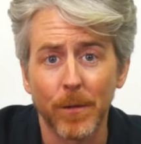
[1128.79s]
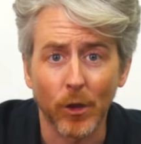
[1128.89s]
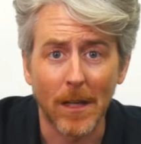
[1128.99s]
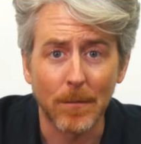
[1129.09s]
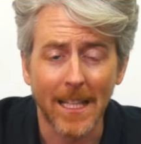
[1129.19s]

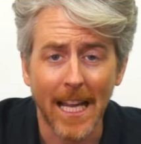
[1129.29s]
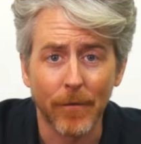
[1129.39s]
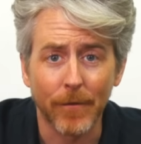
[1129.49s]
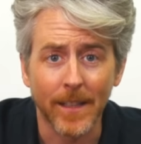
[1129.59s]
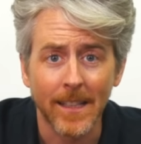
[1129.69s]
milligrams of
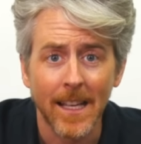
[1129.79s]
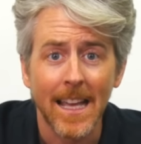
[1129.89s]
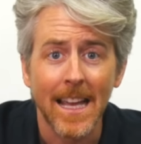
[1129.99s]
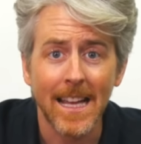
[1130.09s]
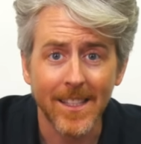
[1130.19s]

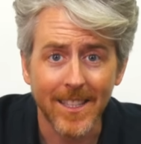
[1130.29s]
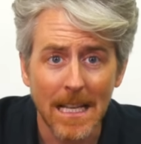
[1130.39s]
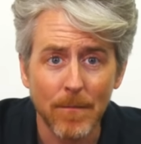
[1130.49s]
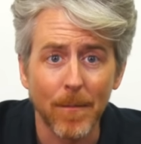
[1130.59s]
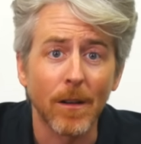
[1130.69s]
caffeine in the
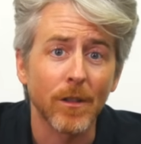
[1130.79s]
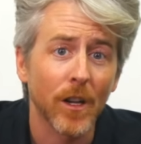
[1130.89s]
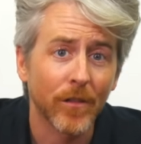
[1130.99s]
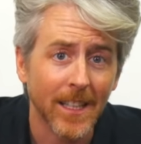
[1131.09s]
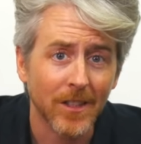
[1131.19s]
same amount
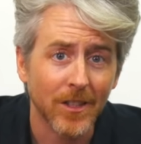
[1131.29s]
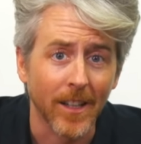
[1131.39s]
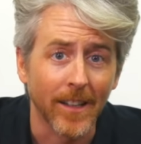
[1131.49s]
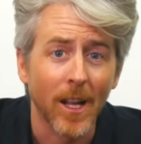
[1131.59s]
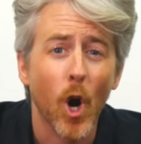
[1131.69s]
of
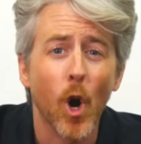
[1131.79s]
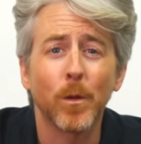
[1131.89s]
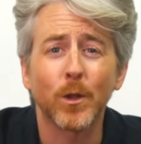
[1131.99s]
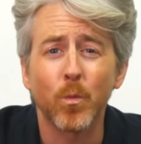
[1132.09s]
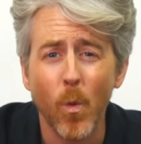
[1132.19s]
Kickstart.
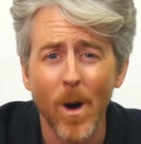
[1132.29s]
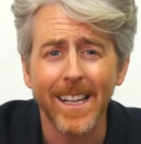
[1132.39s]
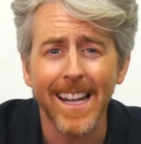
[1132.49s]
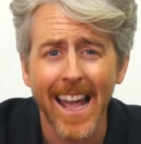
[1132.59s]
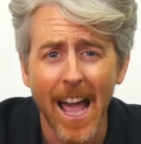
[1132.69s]
Almost
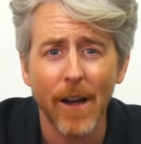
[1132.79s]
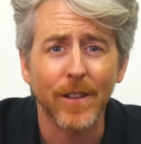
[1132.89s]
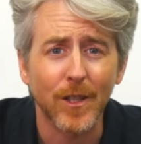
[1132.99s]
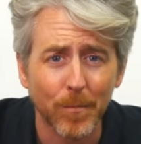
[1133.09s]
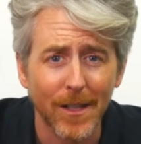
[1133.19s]
1.5
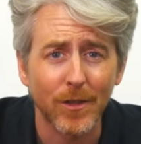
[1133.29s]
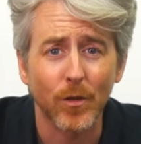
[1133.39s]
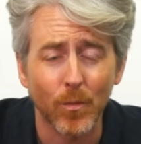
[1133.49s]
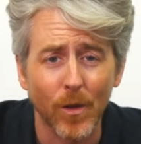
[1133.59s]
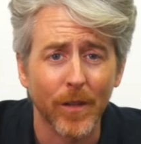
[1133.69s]

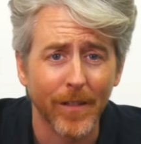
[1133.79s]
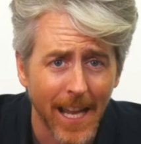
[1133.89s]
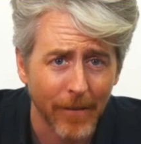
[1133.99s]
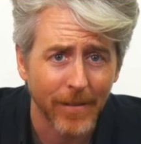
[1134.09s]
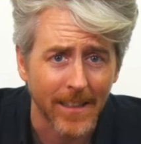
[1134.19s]
espressos worth of
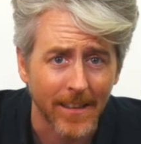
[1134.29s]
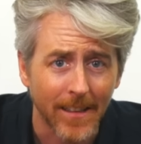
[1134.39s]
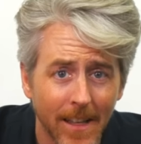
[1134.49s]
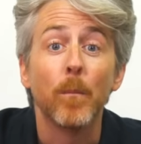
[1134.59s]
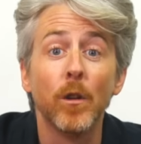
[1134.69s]

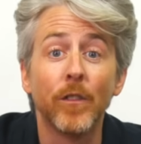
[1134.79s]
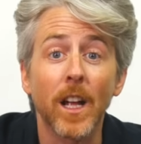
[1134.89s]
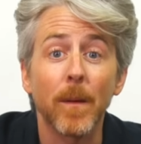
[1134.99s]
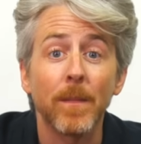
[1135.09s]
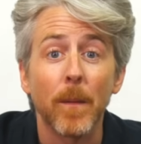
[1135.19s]
caffeine. Moving
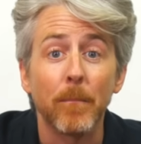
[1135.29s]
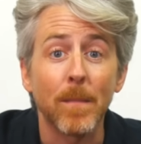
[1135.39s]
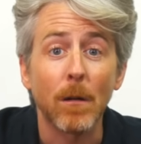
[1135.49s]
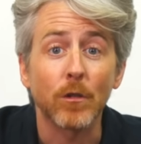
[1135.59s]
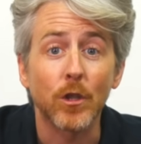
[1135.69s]
up,
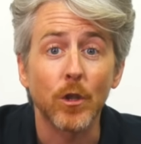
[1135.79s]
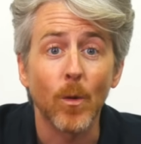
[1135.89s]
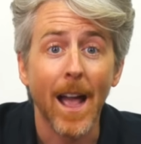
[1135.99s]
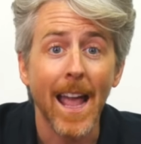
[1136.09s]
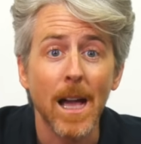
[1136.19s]
Mountain
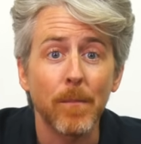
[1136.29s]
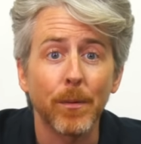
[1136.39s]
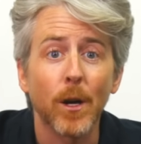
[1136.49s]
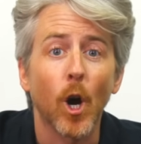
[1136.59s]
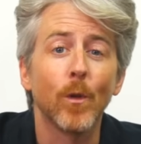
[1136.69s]
Dew Amp,
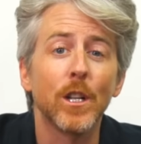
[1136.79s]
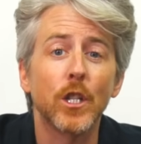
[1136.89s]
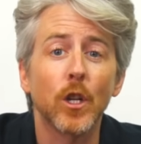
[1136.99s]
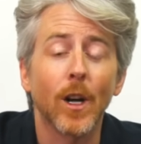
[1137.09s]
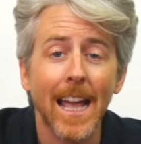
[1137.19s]

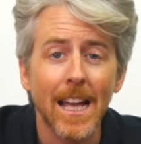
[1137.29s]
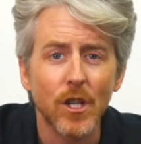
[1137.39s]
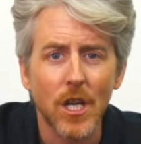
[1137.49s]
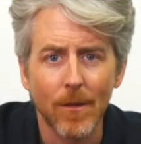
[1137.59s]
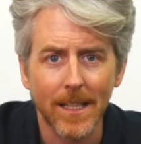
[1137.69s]
Original, and
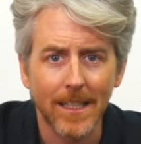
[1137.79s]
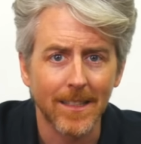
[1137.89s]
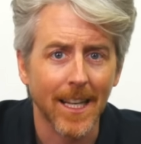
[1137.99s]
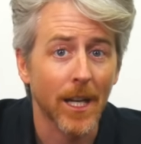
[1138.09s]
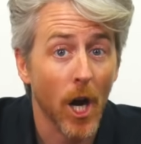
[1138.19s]
Cherry
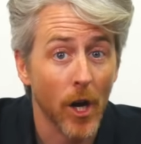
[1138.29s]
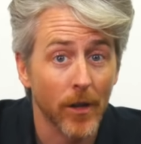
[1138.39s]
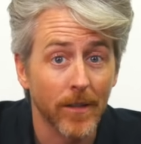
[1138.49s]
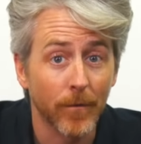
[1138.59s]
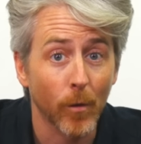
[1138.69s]
contain
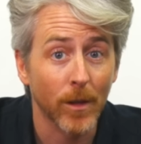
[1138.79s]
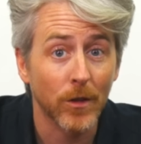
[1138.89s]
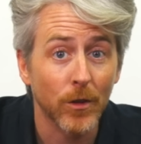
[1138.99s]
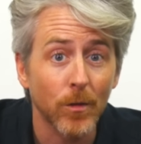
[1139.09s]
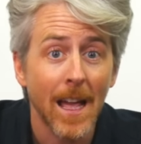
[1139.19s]

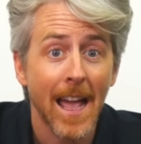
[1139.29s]
142